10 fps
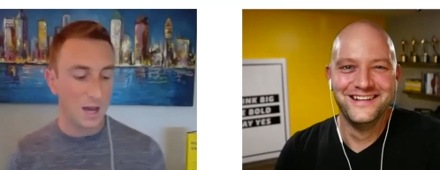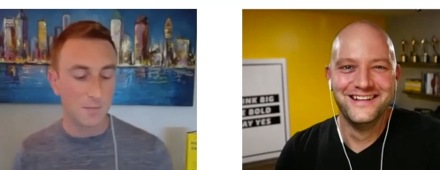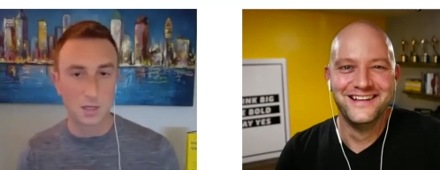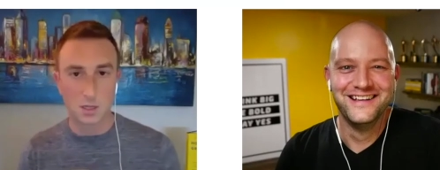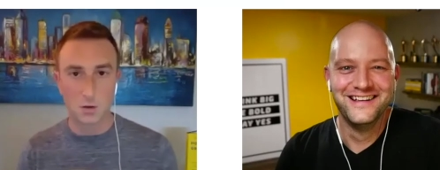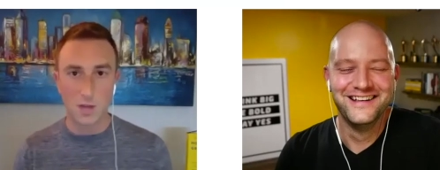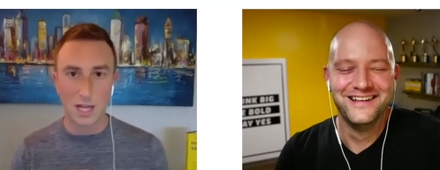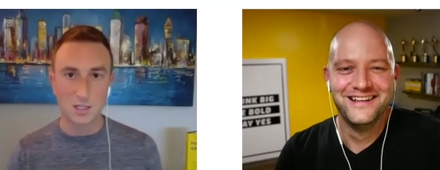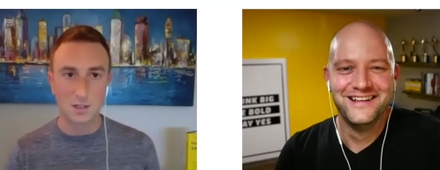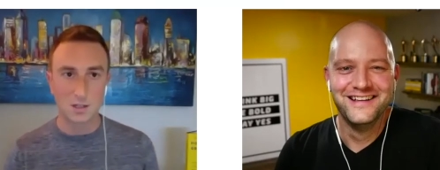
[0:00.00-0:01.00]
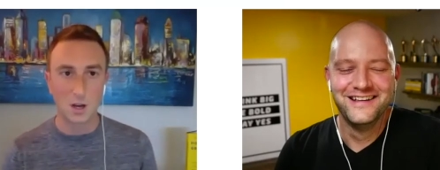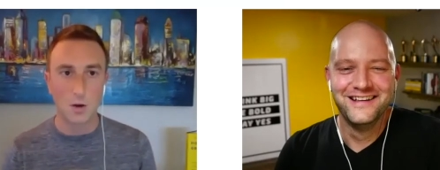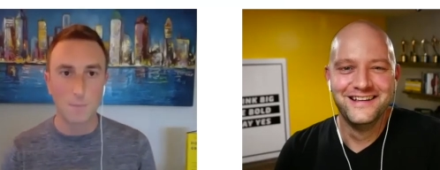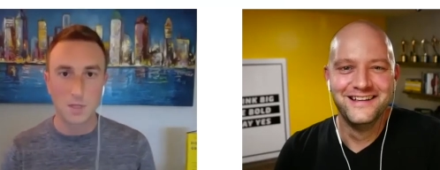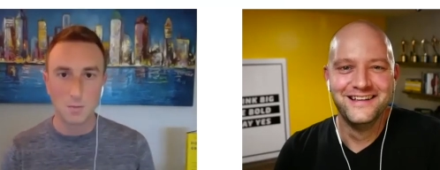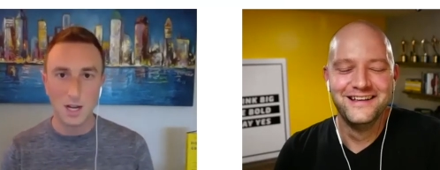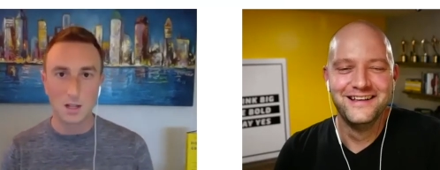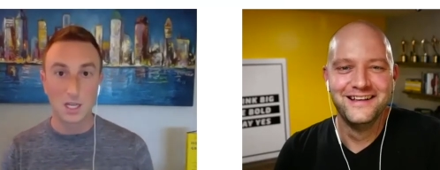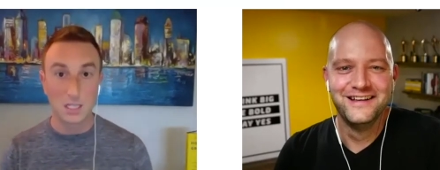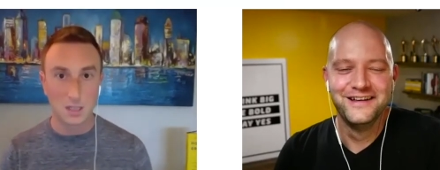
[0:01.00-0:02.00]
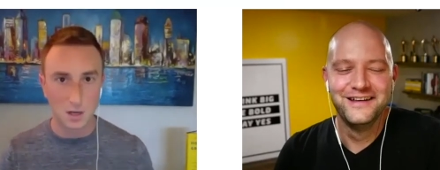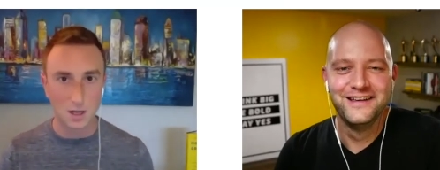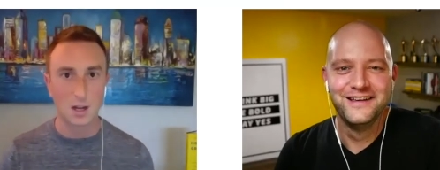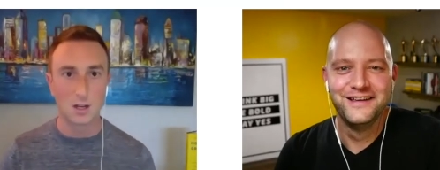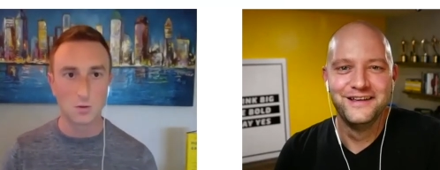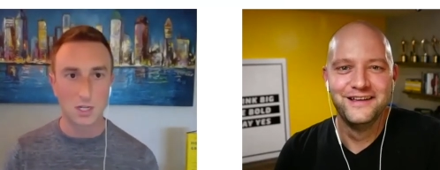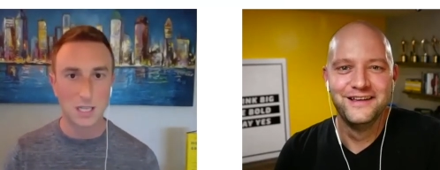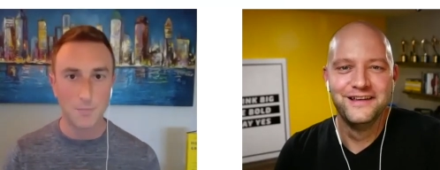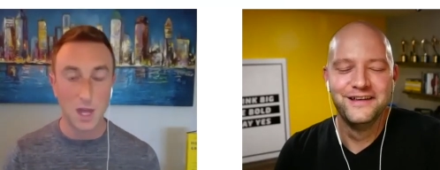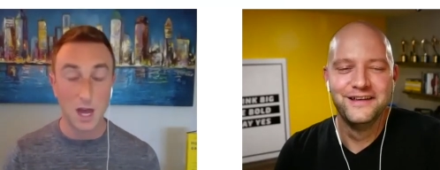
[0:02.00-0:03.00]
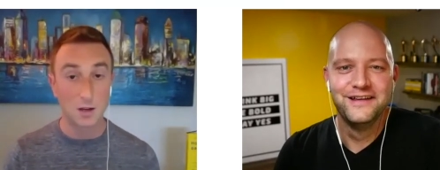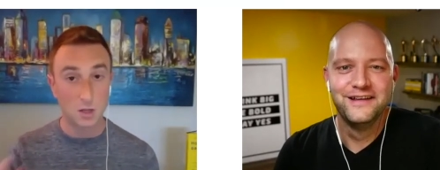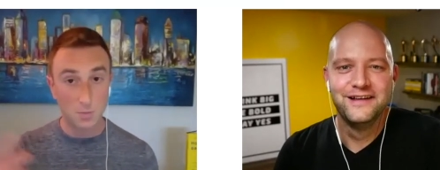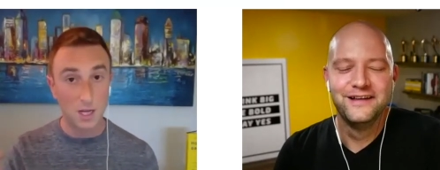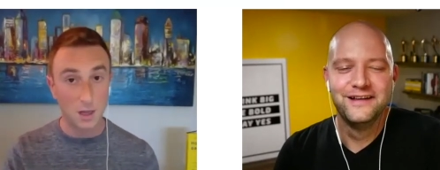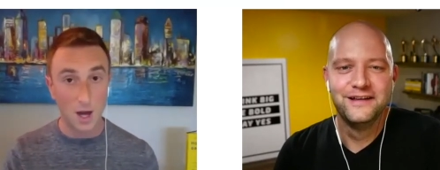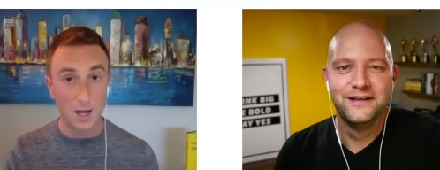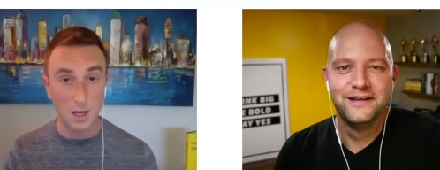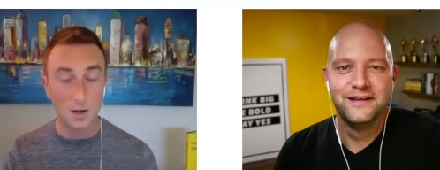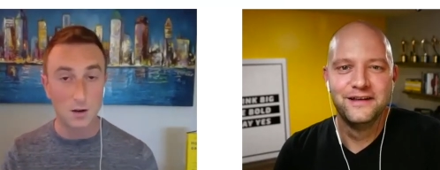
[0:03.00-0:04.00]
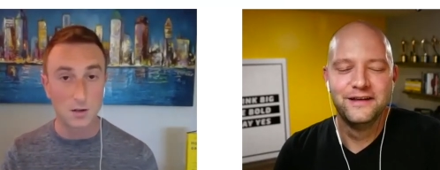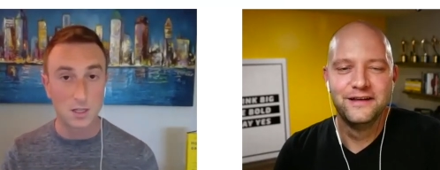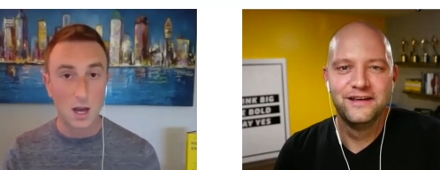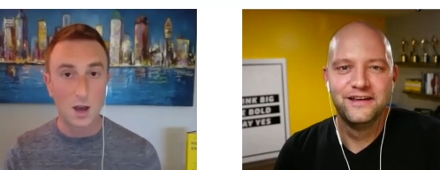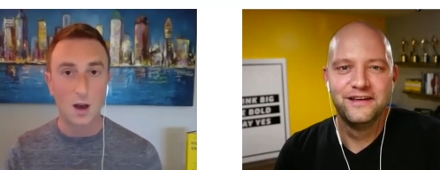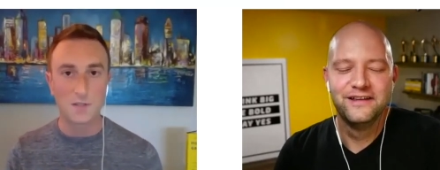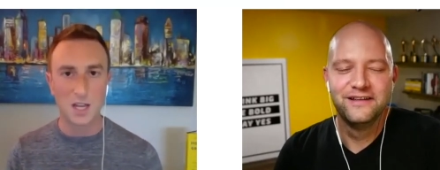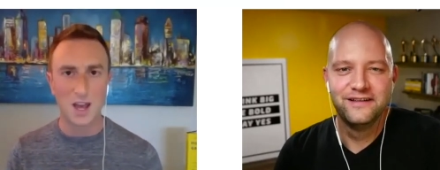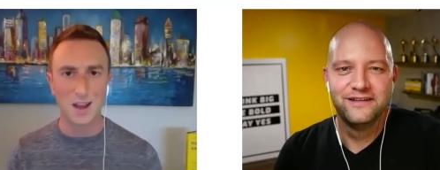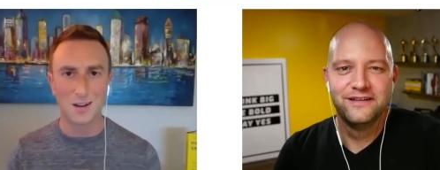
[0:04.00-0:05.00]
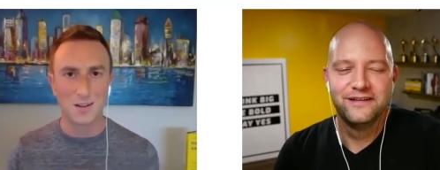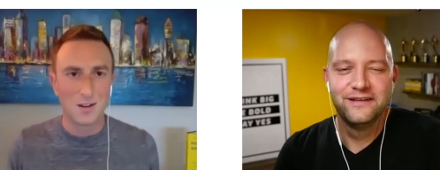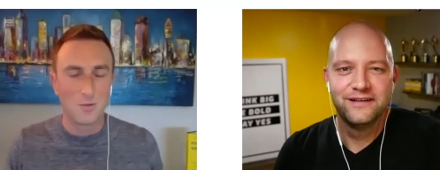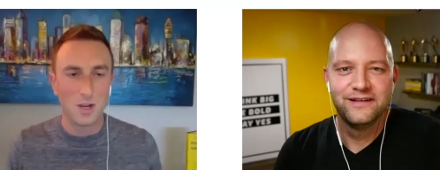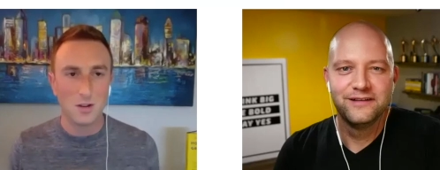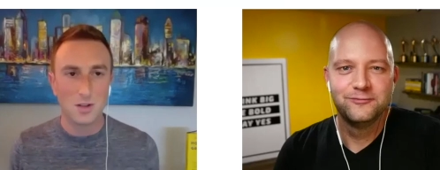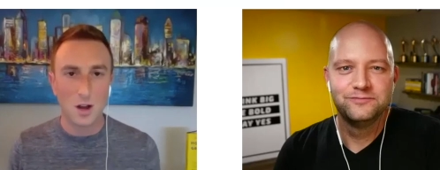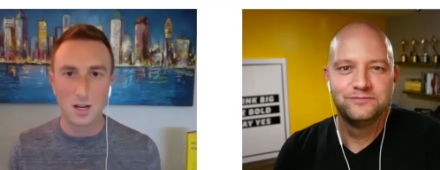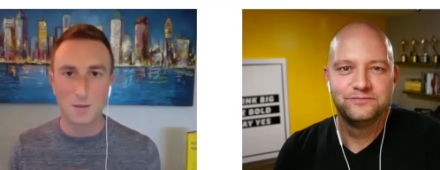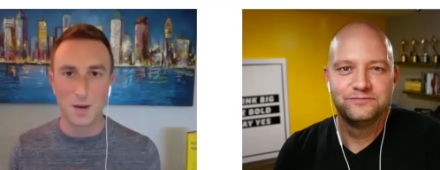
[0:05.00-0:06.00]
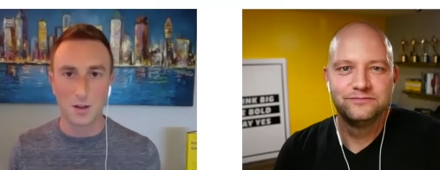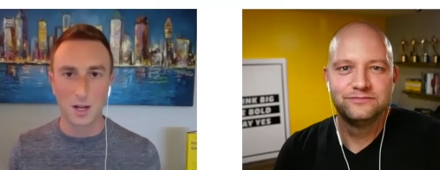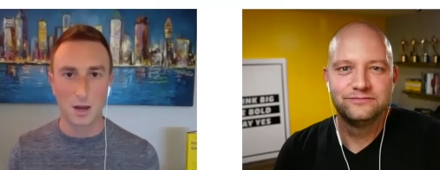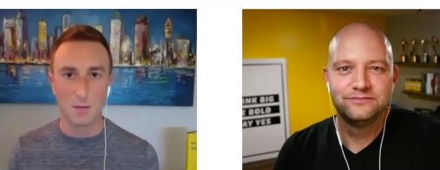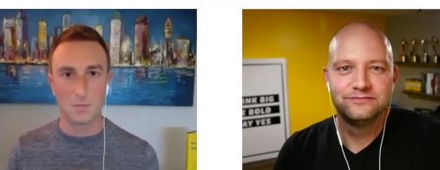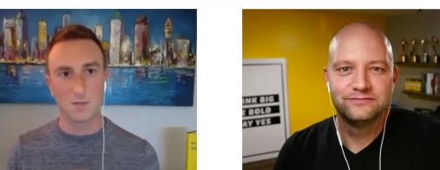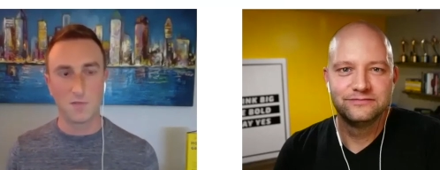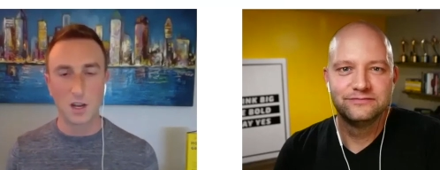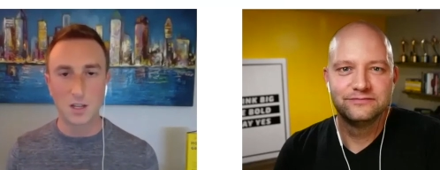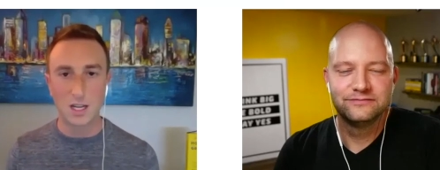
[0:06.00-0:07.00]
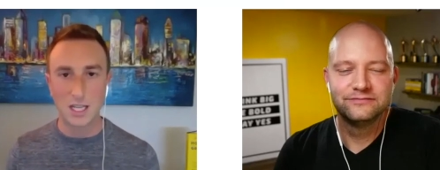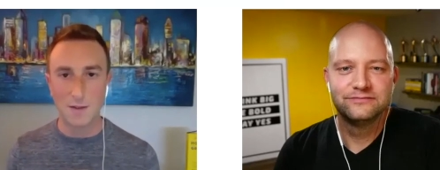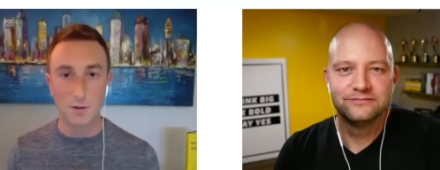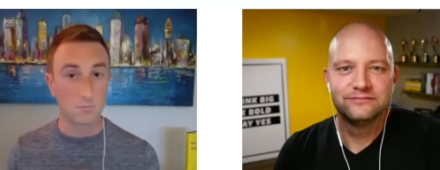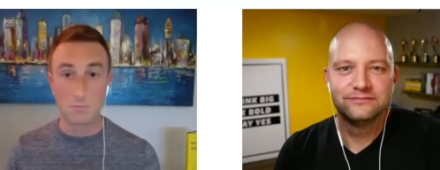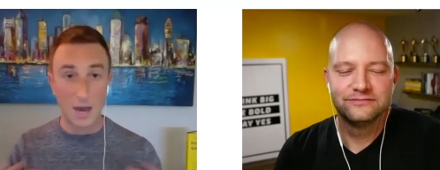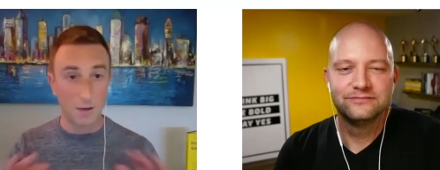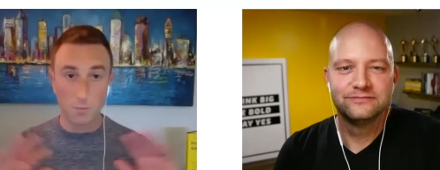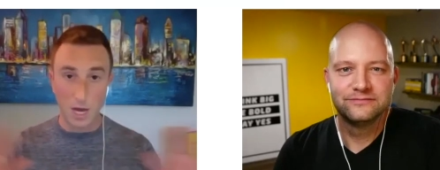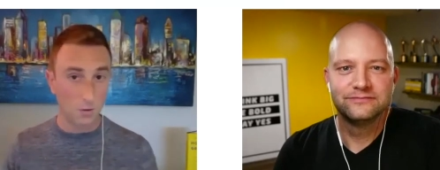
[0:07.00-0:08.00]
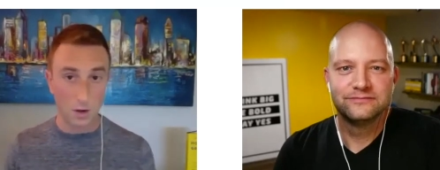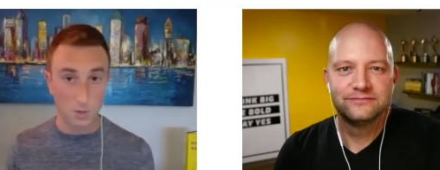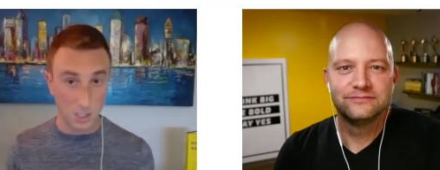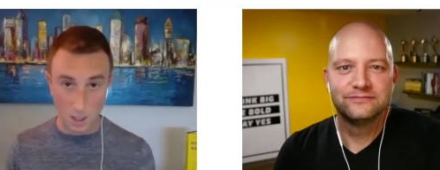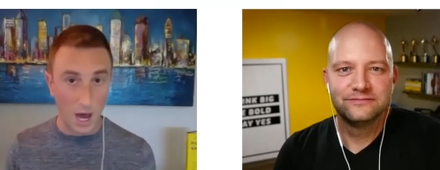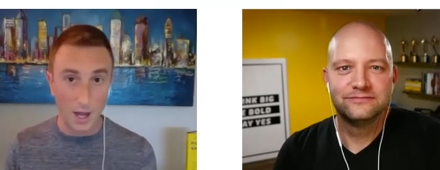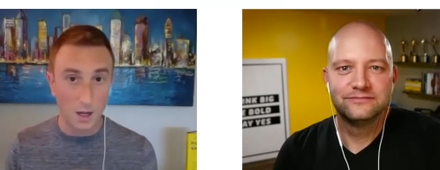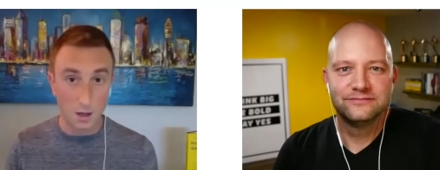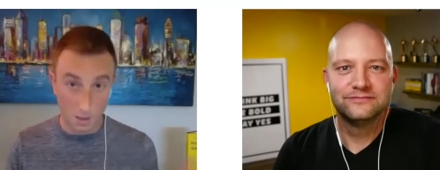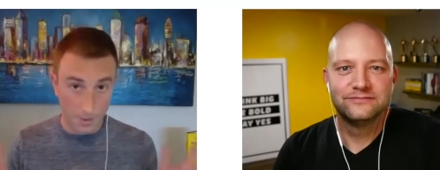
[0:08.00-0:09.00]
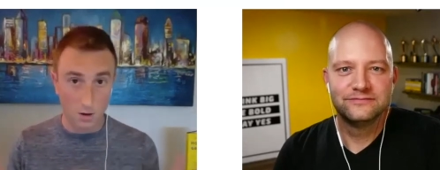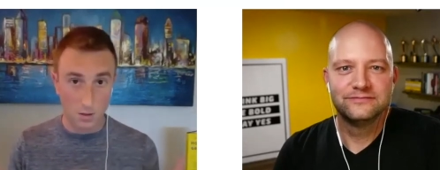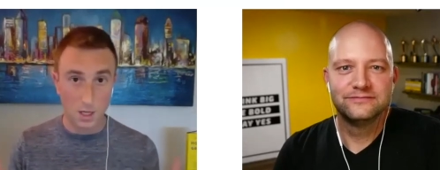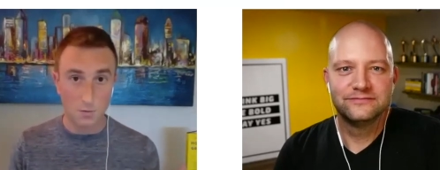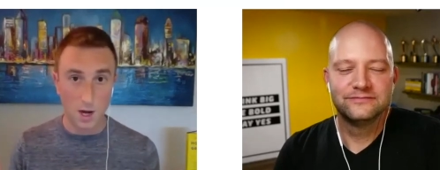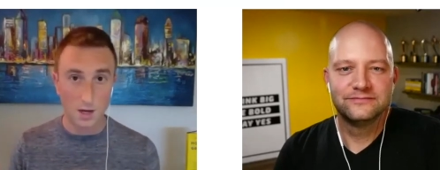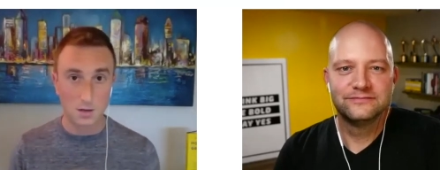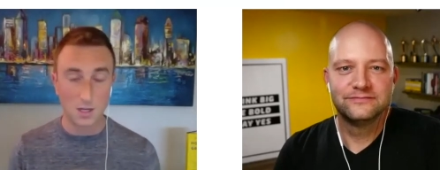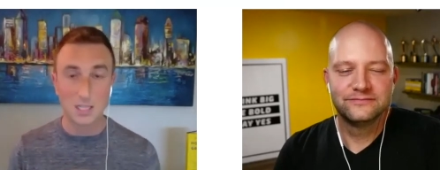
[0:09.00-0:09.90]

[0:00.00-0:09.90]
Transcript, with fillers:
Speaker 1: I am. And so that's, you know, up to me to listen and, and to accept that. It took me a lot of years of saying, what are you talking about? Like, I'm as friendly as ever. That, by the way, was a lie, apparently, right?